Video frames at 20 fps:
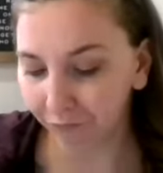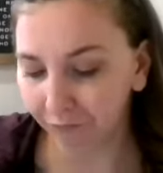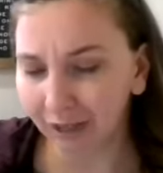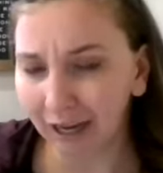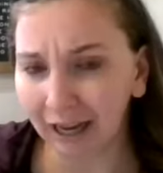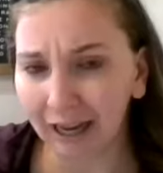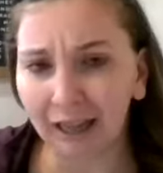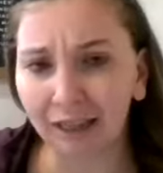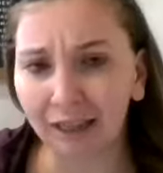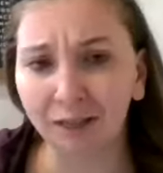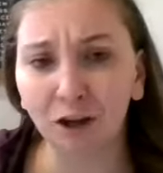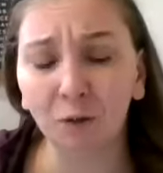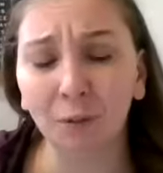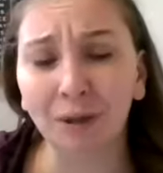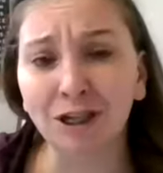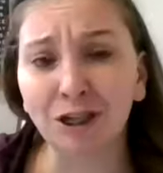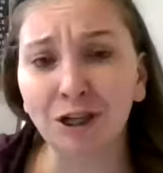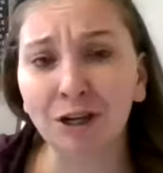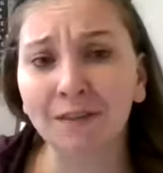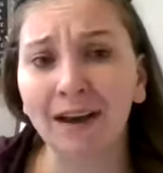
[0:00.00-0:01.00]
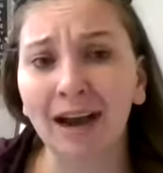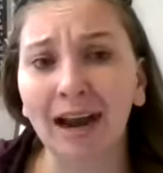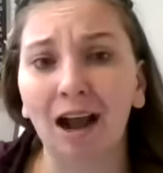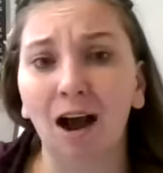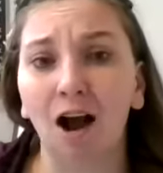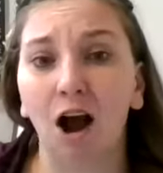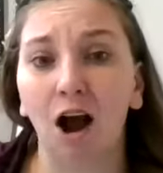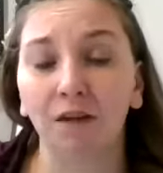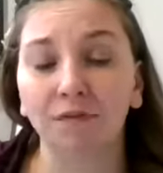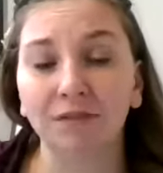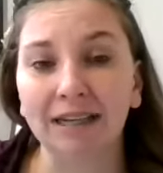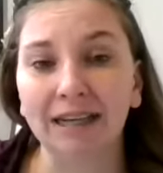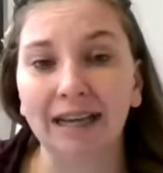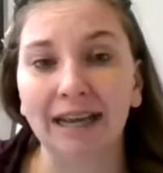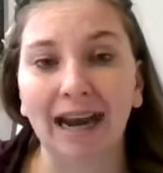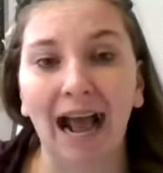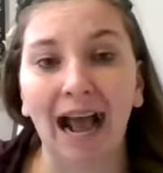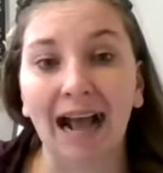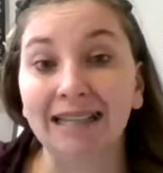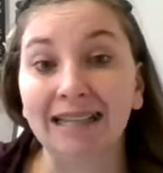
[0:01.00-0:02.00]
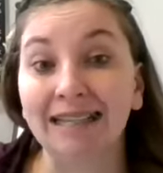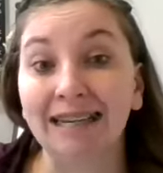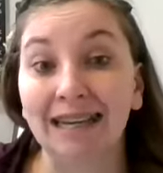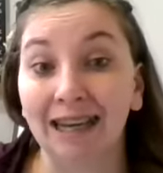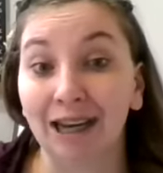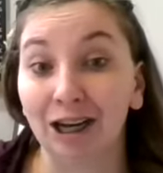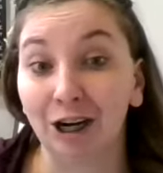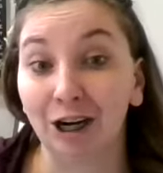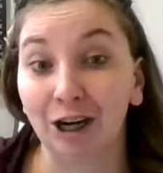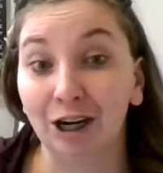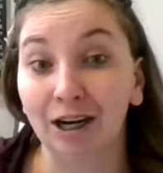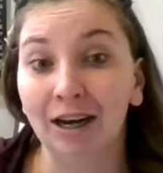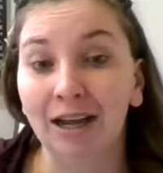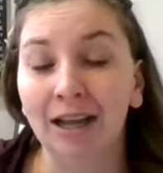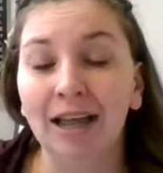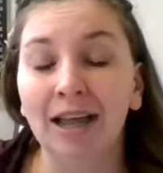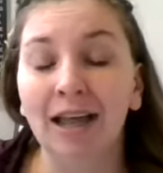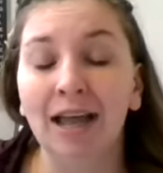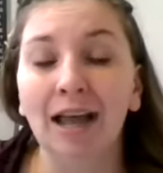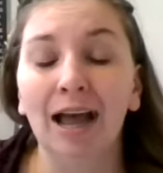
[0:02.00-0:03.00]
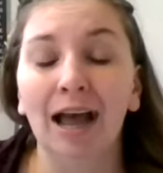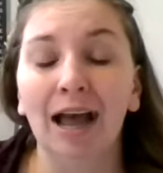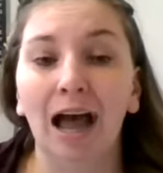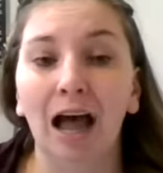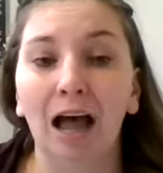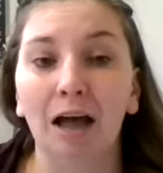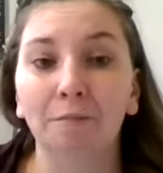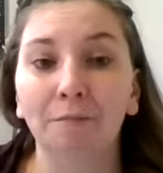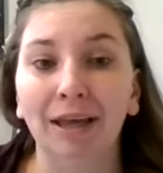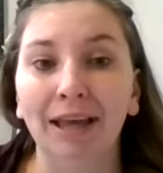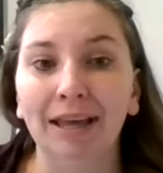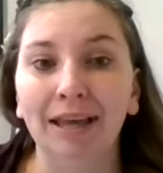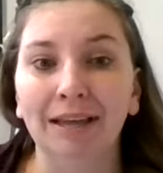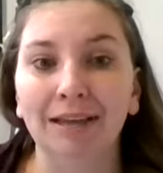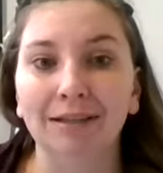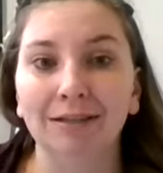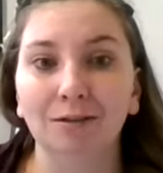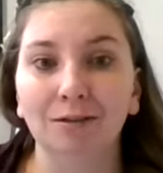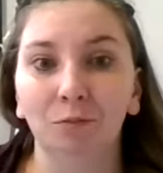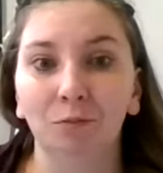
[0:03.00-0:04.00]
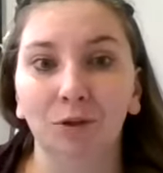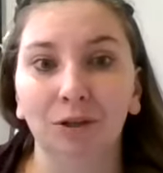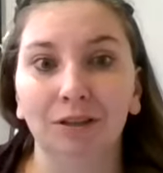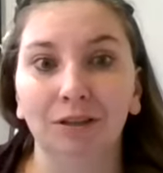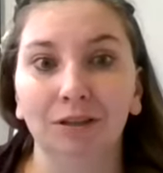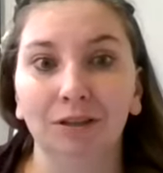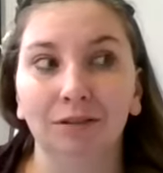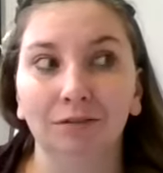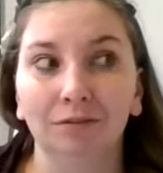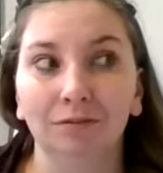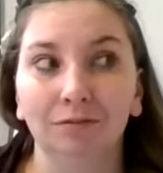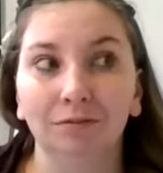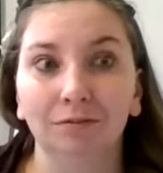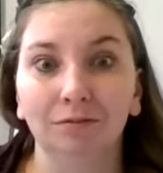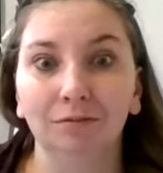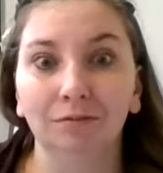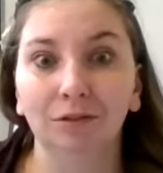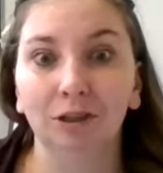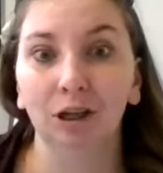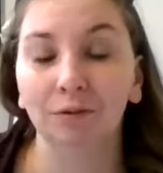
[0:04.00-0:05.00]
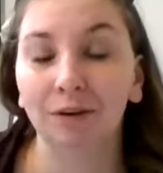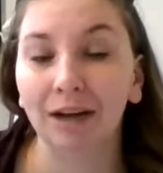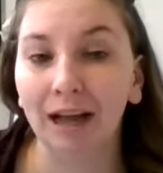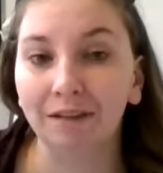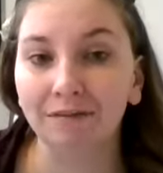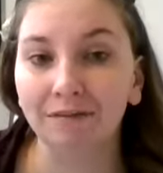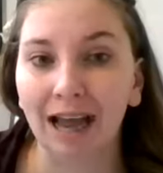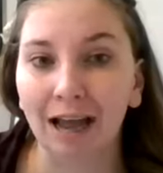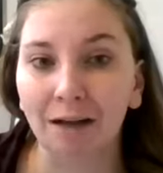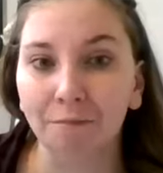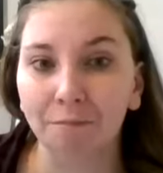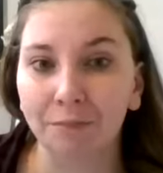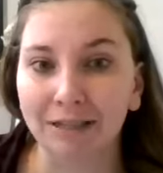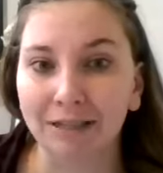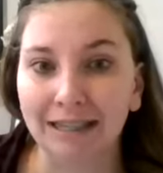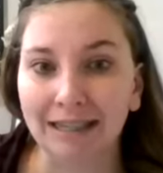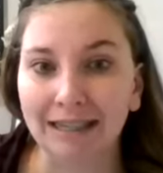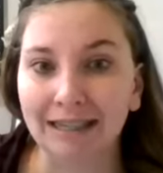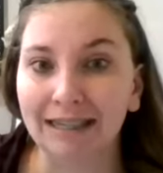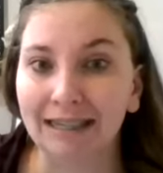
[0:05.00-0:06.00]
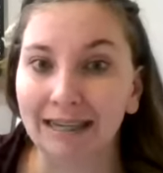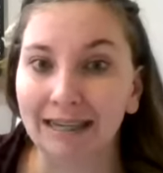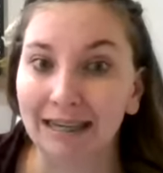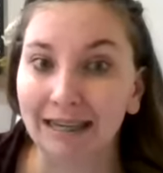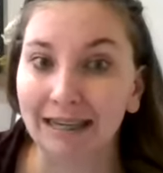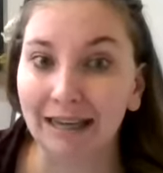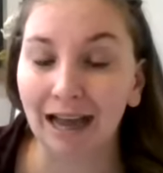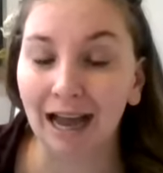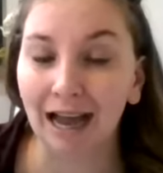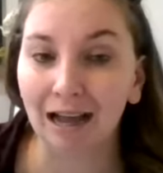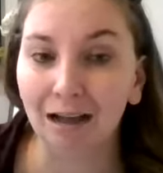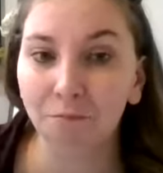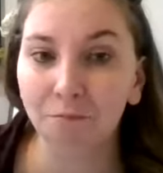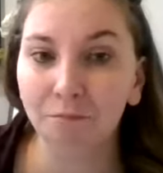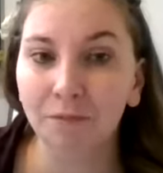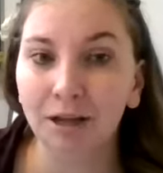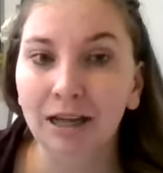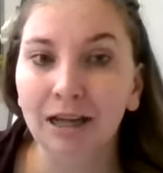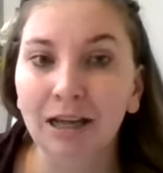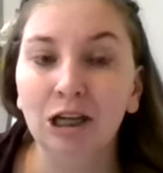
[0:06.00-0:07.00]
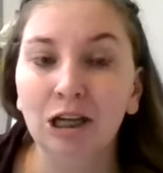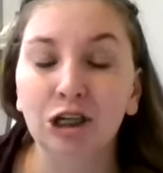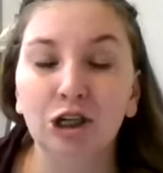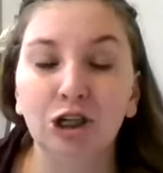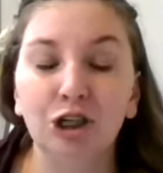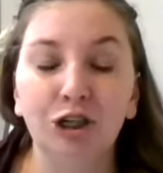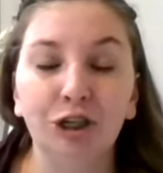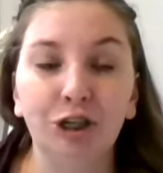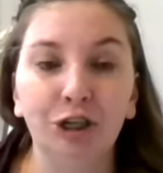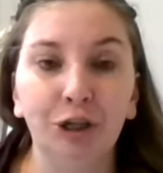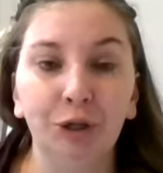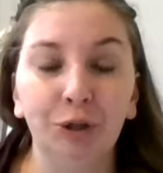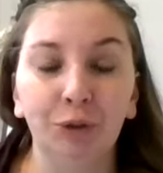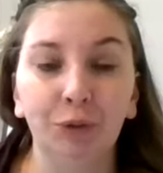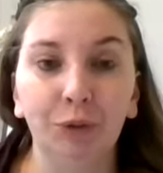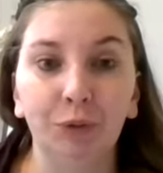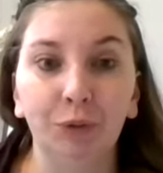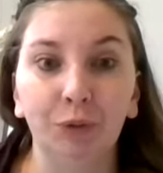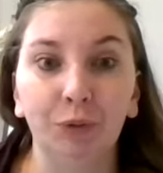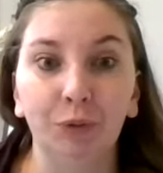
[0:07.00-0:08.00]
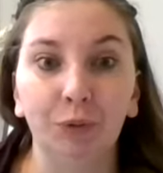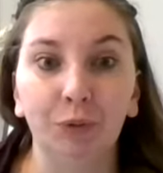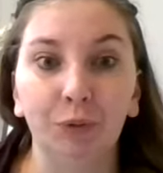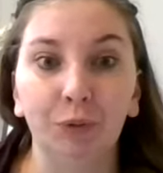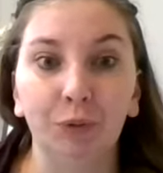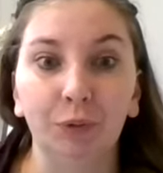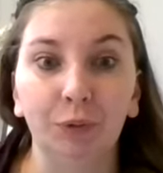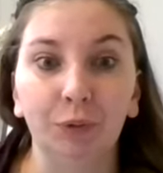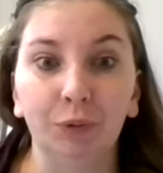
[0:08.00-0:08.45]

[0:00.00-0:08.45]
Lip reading: And the question that I often get asked here is, well, don't I have to have business income to